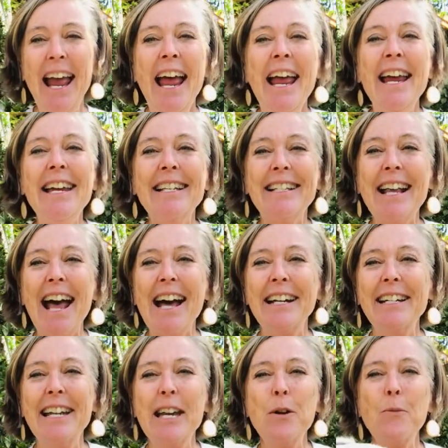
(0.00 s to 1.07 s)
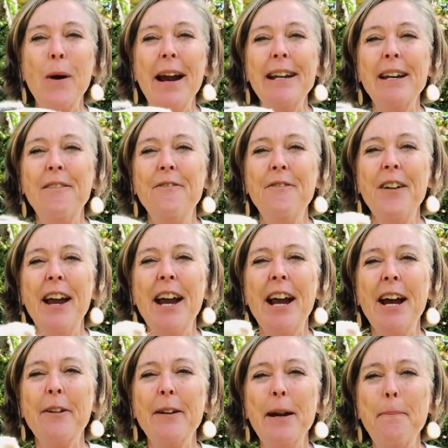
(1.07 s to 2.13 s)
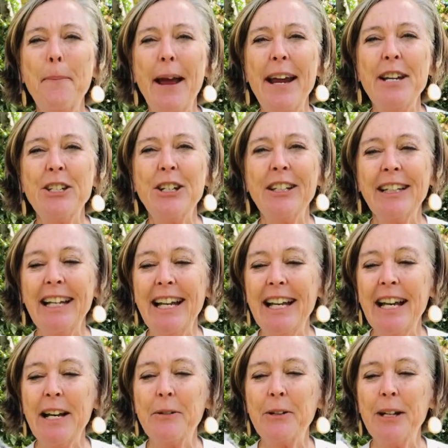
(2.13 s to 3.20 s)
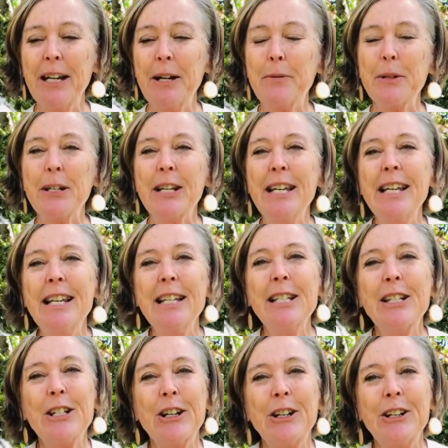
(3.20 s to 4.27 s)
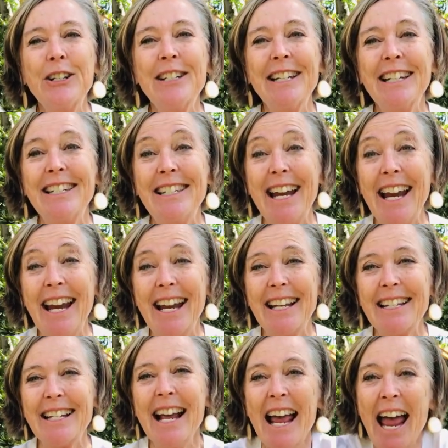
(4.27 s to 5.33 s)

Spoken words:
He sat and he waited very patiently and it was his turn to dance.